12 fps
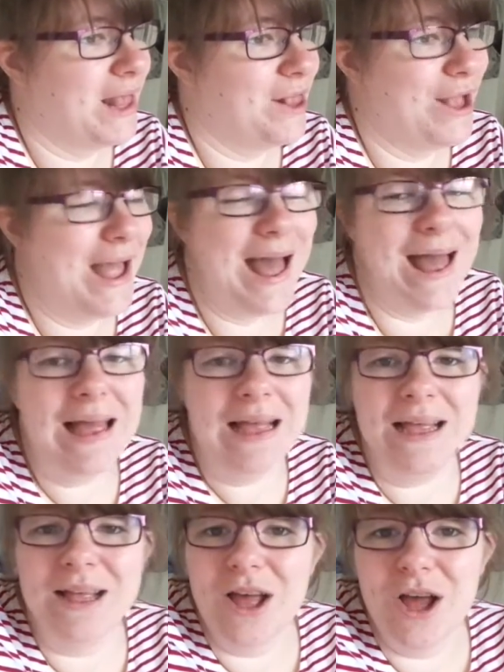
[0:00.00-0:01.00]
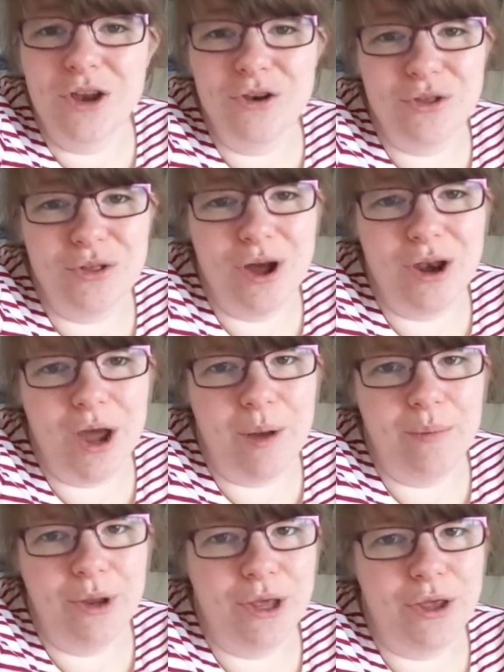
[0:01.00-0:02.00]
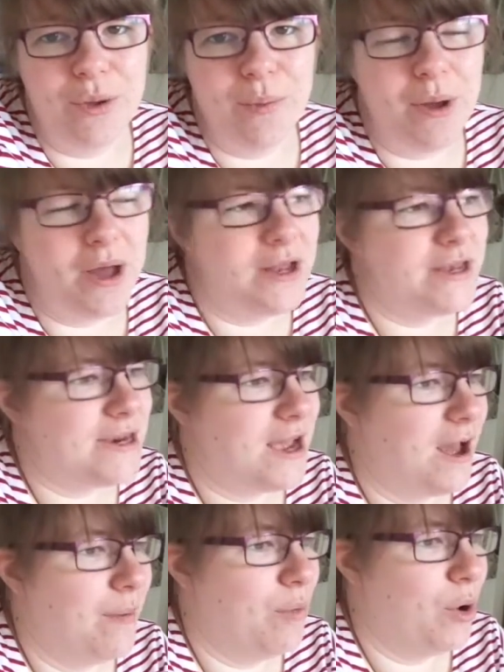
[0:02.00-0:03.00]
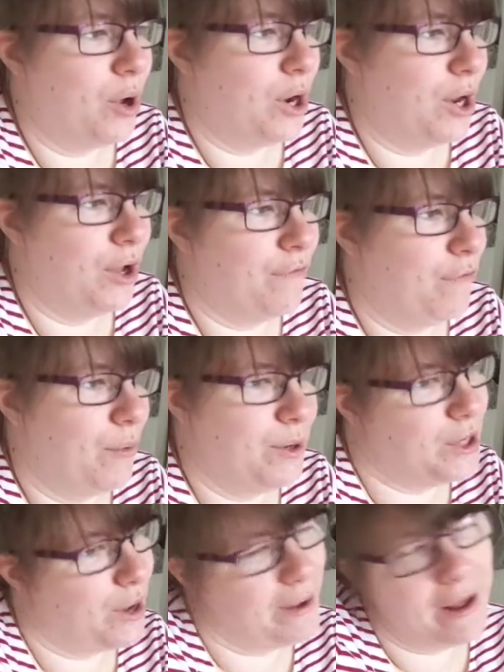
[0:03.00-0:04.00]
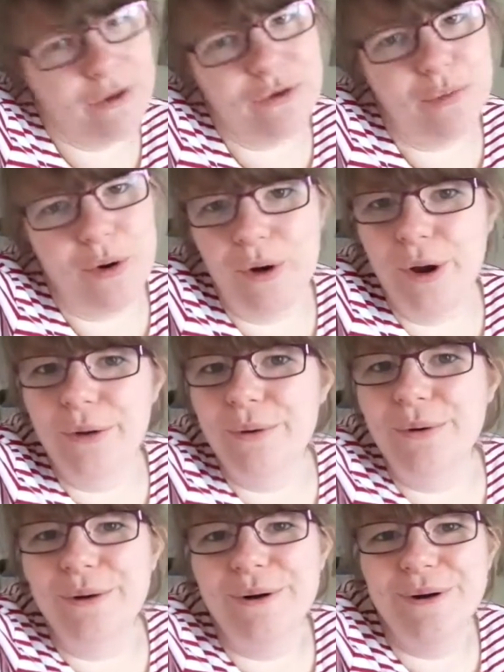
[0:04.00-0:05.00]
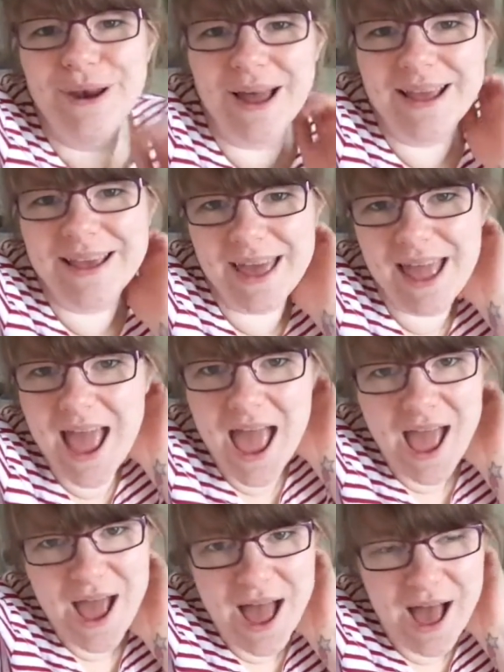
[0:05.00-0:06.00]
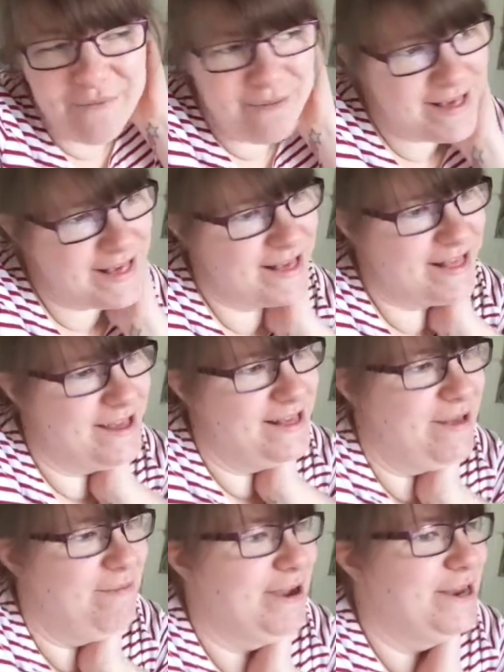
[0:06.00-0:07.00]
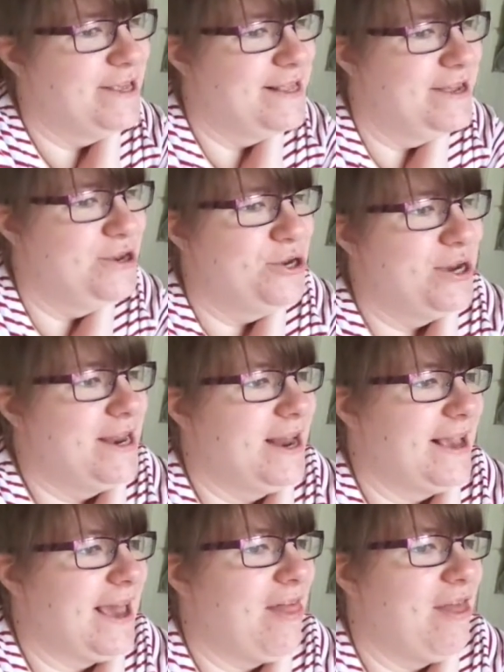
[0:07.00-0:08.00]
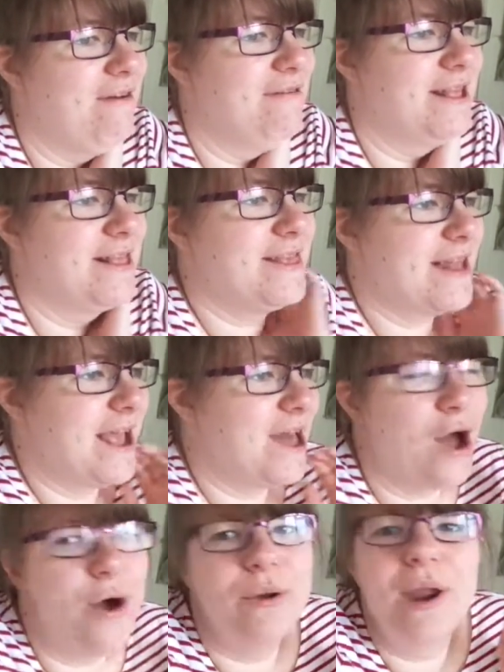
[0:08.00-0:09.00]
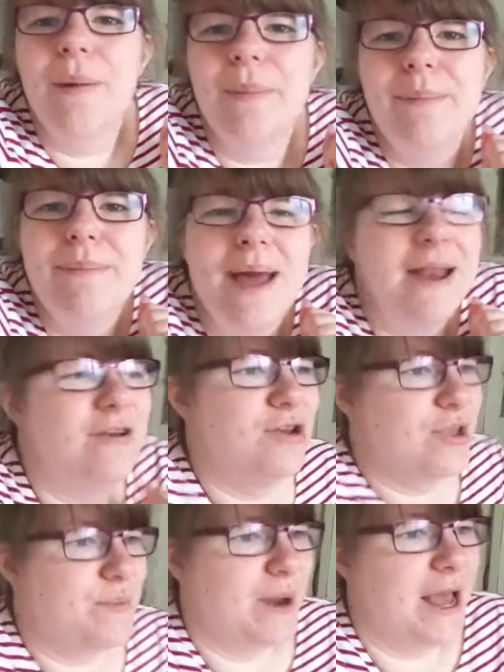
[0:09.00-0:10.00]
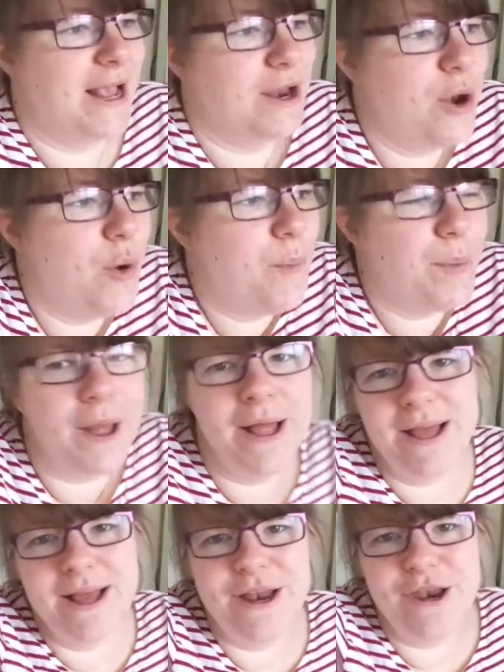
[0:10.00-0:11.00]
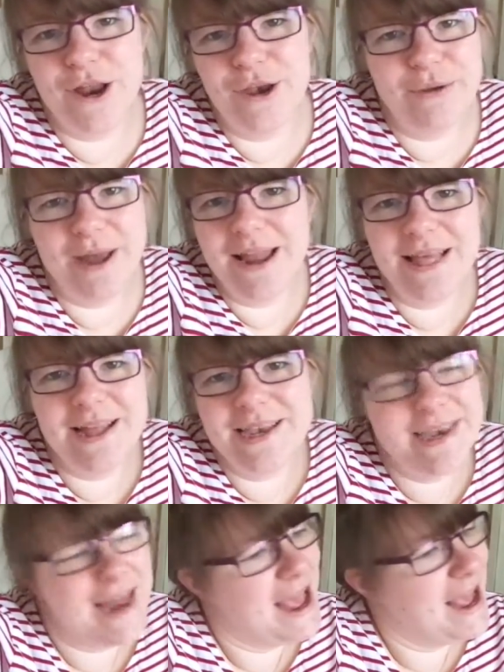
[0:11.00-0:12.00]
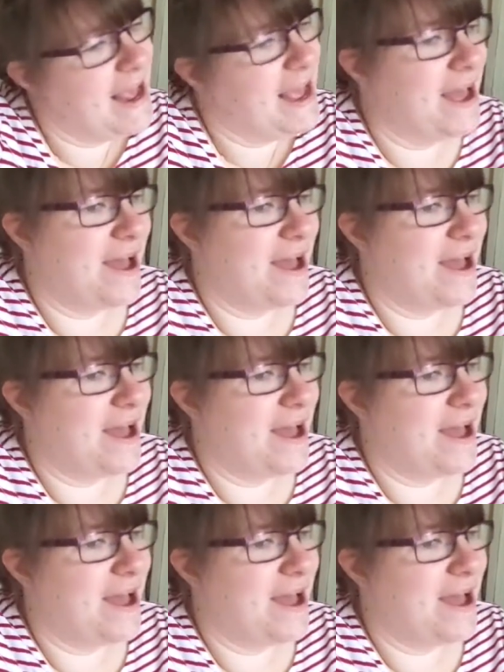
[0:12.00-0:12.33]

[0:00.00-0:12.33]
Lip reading: So yeah, just thought I'd update you, but I'm not going to look forward to going out tomorrow or like at my sister's. I might just literally like get there and then stay curled up in bed and just be like, nope, not doing anything today.